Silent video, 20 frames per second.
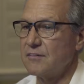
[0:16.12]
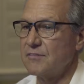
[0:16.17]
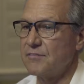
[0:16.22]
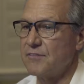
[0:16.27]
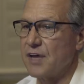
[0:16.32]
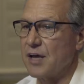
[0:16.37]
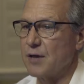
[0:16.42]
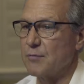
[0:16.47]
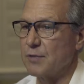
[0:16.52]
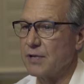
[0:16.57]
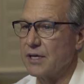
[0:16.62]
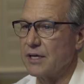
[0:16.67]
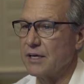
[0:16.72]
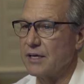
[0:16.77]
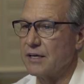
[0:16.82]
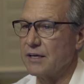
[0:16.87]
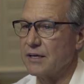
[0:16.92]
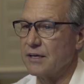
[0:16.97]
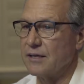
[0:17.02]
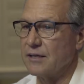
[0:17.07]

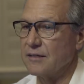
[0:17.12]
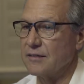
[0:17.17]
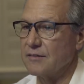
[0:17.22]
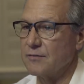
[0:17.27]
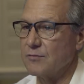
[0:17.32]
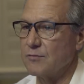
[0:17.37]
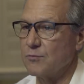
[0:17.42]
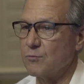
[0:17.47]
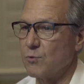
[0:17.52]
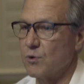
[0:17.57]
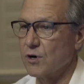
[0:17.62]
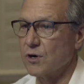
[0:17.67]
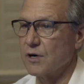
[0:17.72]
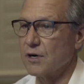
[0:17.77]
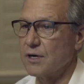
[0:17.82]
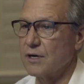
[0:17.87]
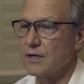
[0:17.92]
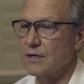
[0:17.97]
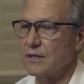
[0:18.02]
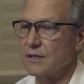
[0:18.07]
family and
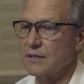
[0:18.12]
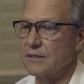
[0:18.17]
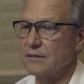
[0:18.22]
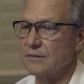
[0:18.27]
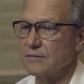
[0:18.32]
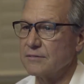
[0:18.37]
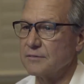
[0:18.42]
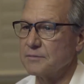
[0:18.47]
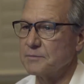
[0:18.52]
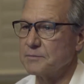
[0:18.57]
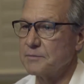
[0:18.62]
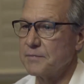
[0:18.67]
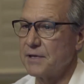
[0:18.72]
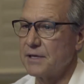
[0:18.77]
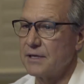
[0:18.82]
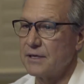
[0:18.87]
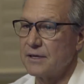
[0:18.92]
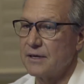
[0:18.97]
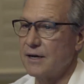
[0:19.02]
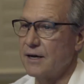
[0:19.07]
work, and
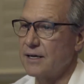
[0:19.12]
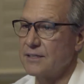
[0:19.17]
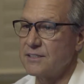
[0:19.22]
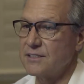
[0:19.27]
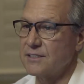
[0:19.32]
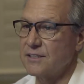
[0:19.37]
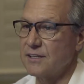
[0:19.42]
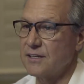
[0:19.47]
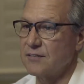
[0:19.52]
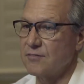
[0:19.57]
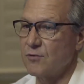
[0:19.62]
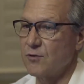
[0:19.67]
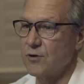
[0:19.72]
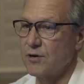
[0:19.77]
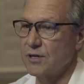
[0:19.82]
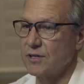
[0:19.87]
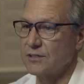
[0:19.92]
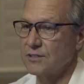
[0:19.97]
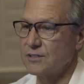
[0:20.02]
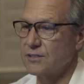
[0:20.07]
I just love
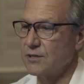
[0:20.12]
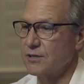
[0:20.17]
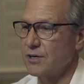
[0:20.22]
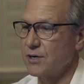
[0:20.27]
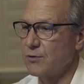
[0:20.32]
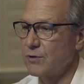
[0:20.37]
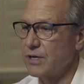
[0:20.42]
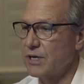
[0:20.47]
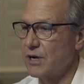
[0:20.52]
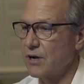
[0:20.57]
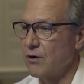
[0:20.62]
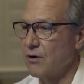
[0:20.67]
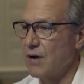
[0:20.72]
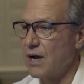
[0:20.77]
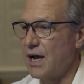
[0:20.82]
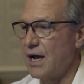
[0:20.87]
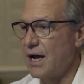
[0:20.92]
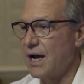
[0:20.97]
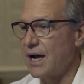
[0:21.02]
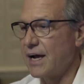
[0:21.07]
oils. So here we go.
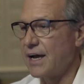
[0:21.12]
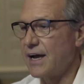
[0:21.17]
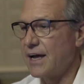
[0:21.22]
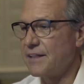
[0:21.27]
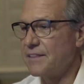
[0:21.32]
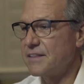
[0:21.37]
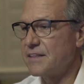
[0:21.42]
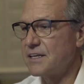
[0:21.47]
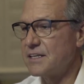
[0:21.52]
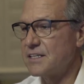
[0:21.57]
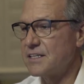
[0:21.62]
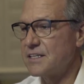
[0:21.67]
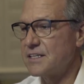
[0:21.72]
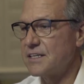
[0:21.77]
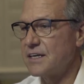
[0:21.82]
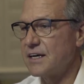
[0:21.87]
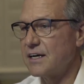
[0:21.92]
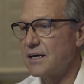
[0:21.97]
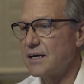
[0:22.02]
I got this